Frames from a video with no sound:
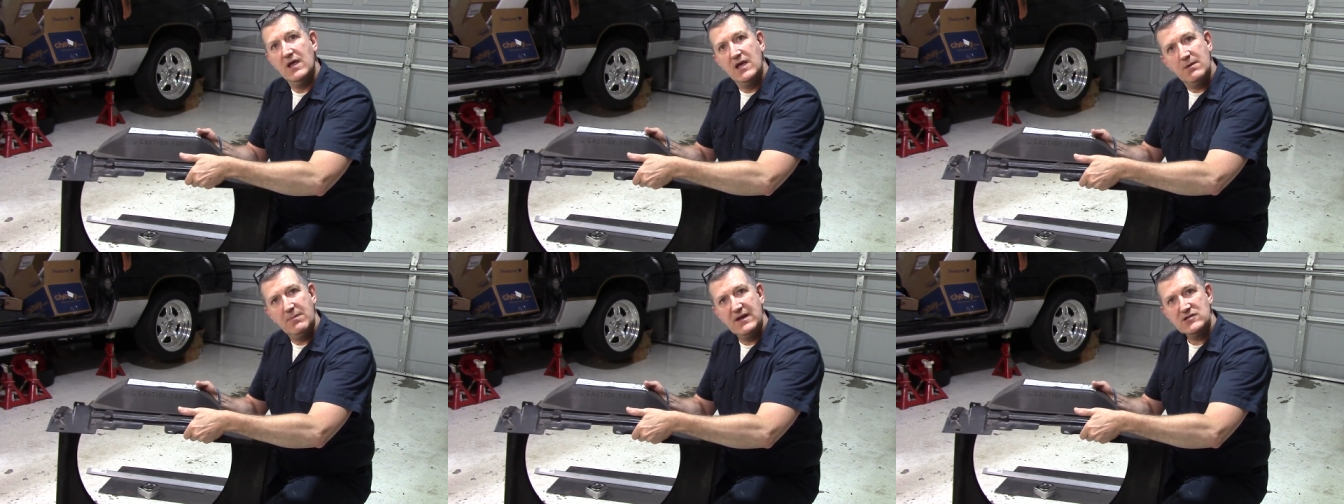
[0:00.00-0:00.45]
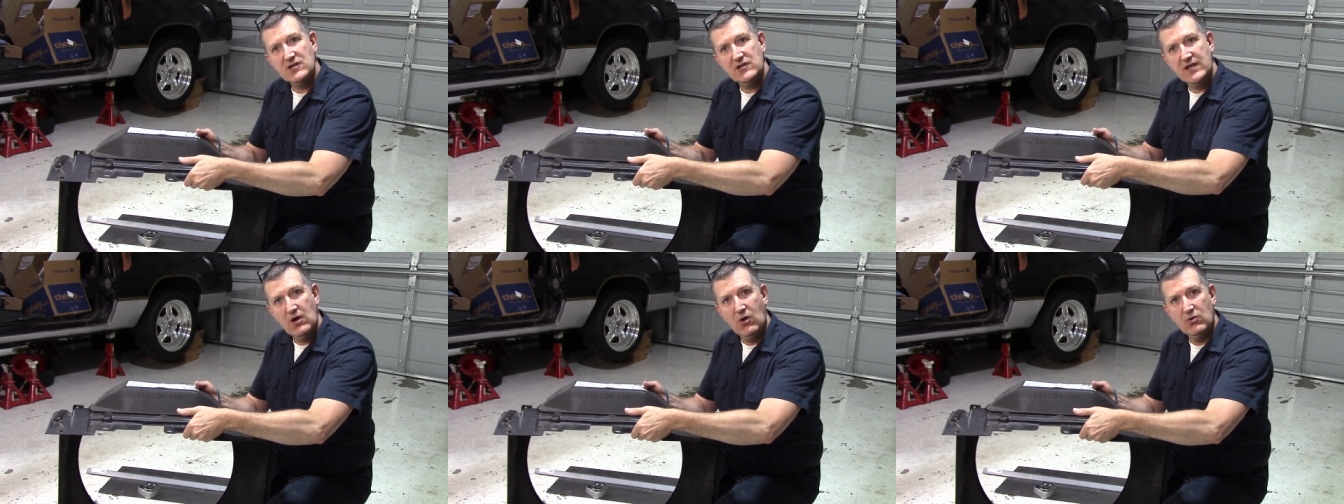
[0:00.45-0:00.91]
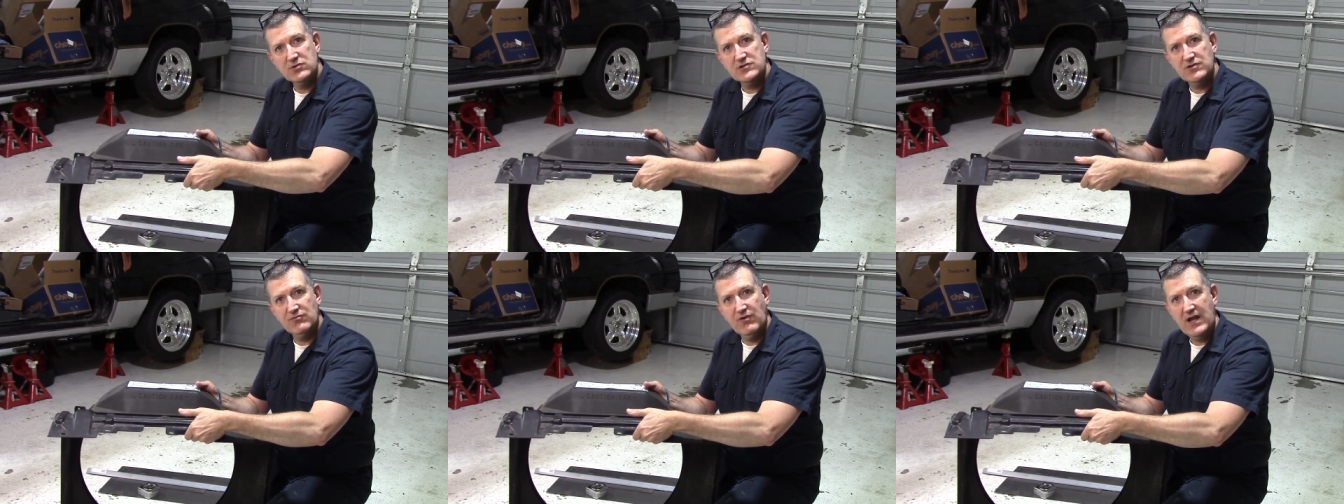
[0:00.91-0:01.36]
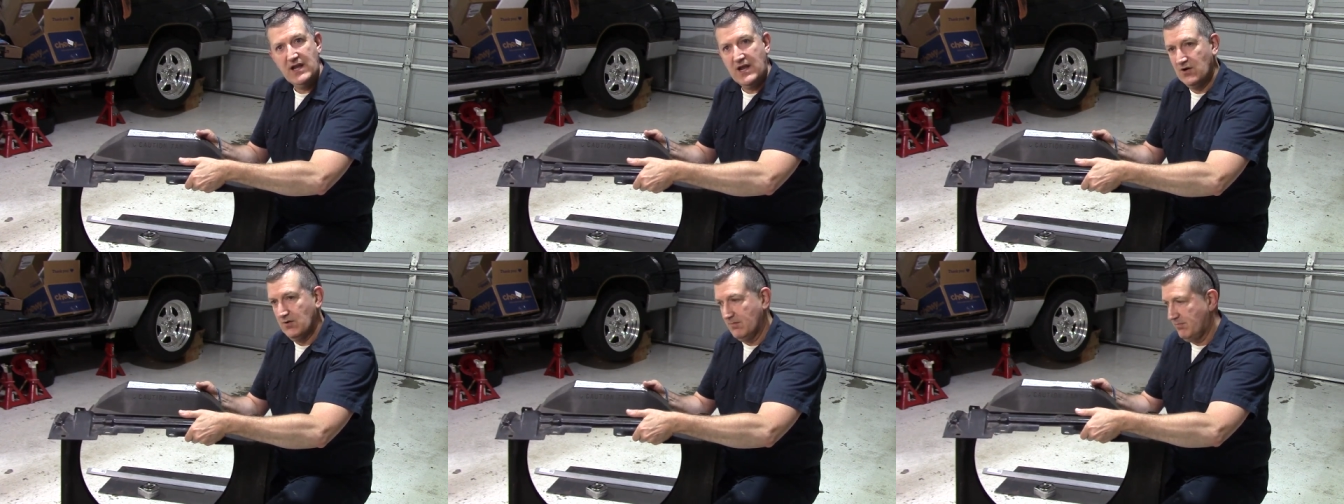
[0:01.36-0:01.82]
and it basically holds the
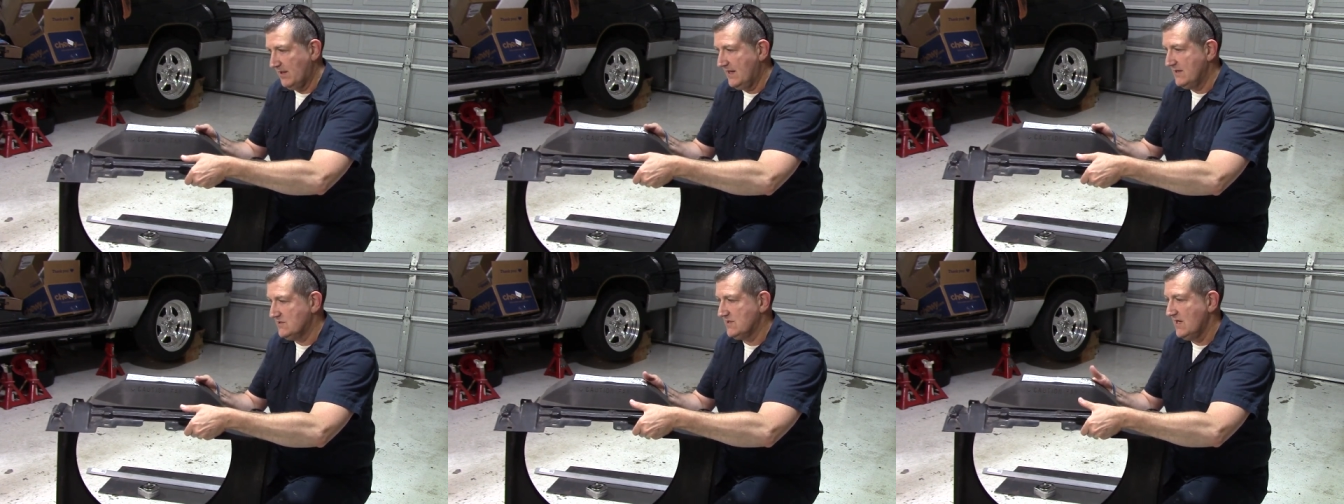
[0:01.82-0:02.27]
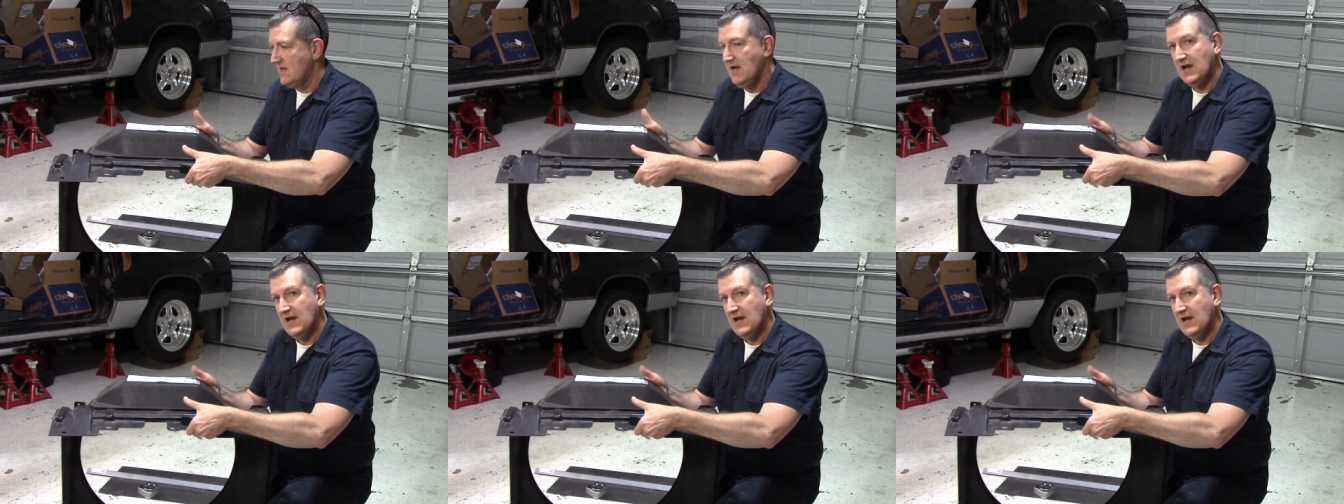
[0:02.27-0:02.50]
radiator in place,